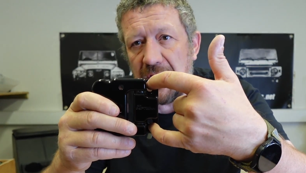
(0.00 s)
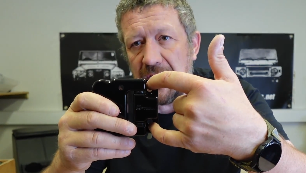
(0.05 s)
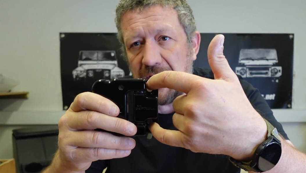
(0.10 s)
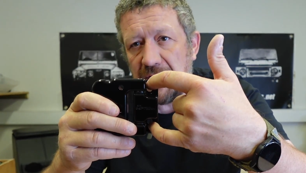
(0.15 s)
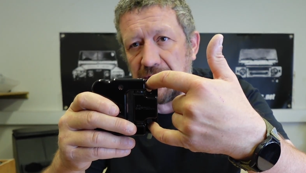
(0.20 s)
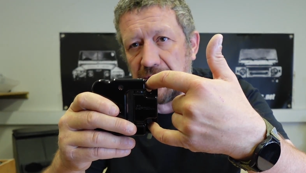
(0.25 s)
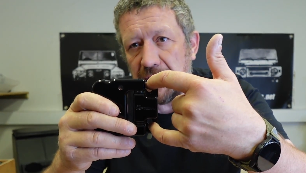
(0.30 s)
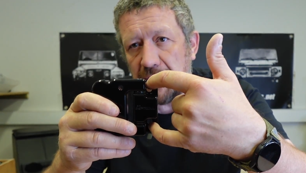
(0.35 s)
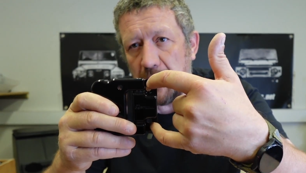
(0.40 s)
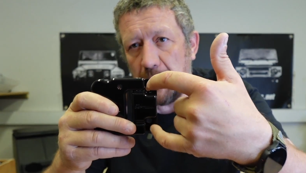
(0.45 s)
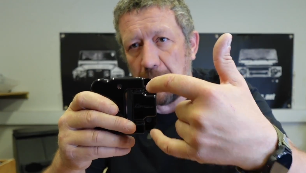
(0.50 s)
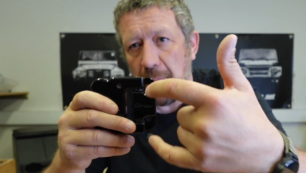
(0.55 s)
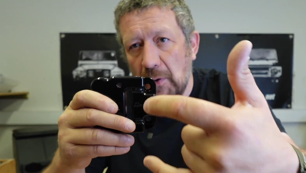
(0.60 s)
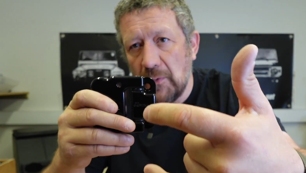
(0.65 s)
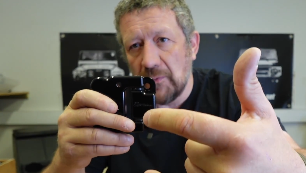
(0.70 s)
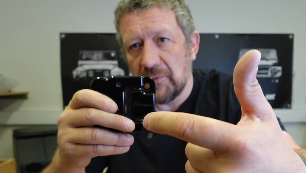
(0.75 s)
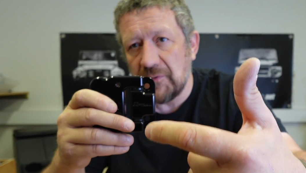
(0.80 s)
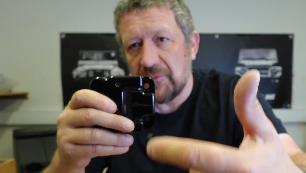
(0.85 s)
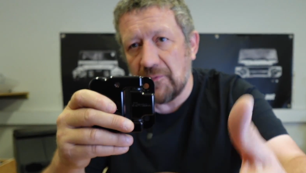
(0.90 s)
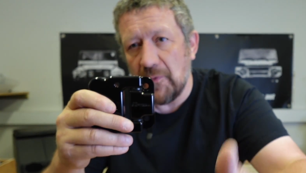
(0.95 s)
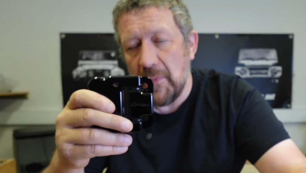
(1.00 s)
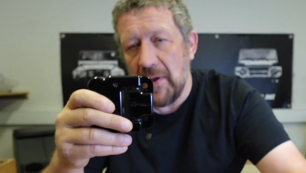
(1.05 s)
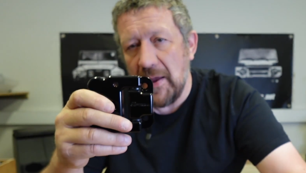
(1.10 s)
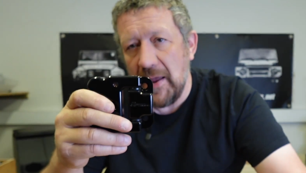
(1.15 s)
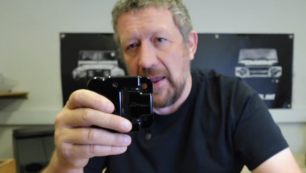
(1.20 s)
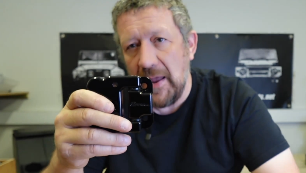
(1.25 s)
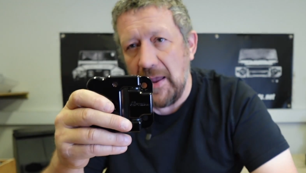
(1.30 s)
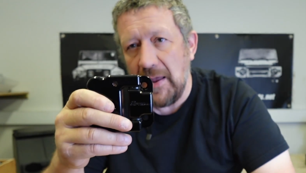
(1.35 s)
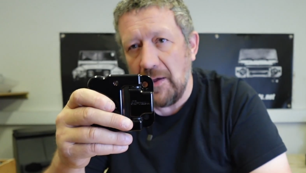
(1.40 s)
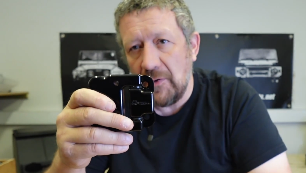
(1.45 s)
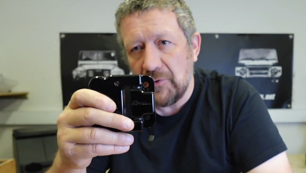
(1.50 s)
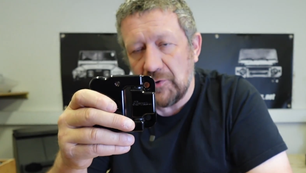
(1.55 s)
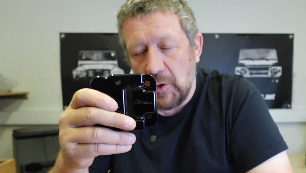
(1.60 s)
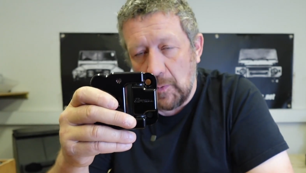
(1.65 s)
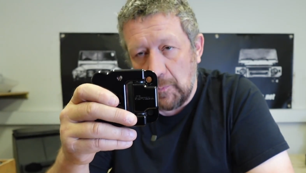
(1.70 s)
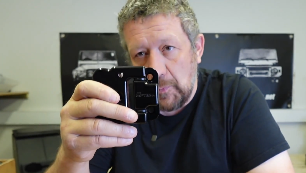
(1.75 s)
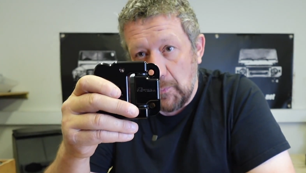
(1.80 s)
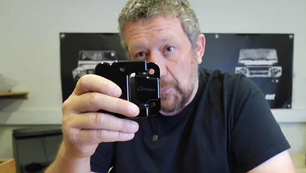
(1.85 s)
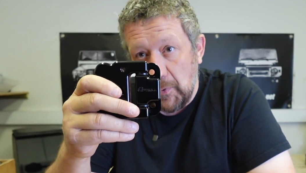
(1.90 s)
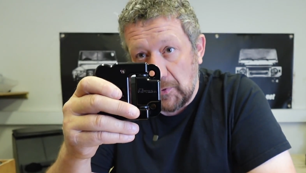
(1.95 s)
these two bolts from here,
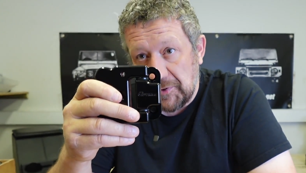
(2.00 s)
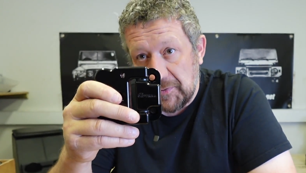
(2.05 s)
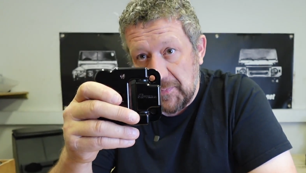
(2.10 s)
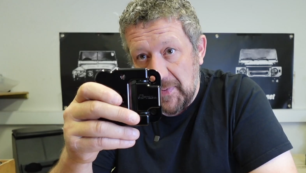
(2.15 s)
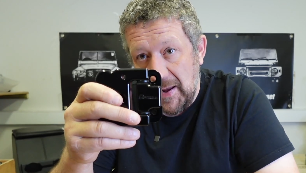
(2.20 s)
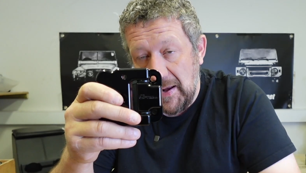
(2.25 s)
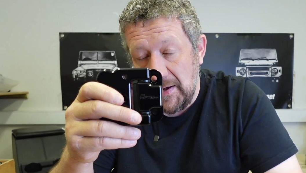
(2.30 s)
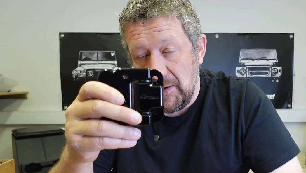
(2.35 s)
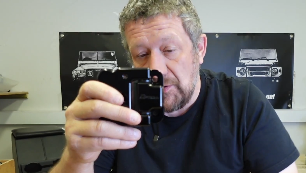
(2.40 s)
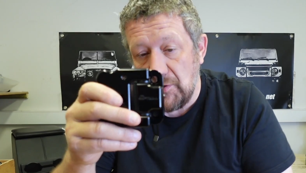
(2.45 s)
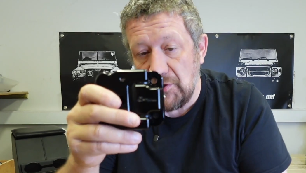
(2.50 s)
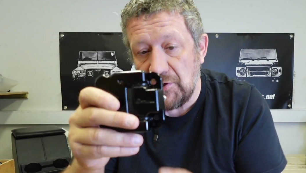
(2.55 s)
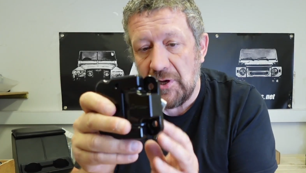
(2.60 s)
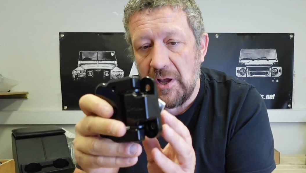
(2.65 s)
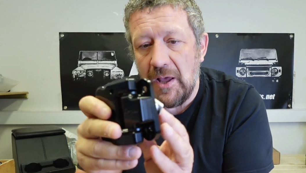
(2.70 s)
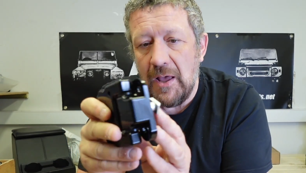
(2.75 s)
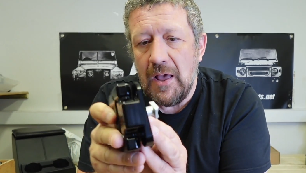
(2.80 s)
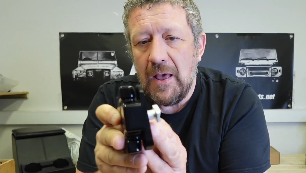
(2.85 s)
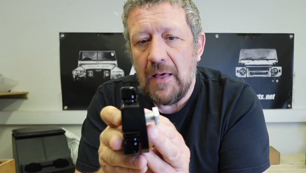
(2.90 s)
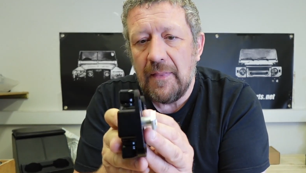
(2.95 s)
top and bottom hinge,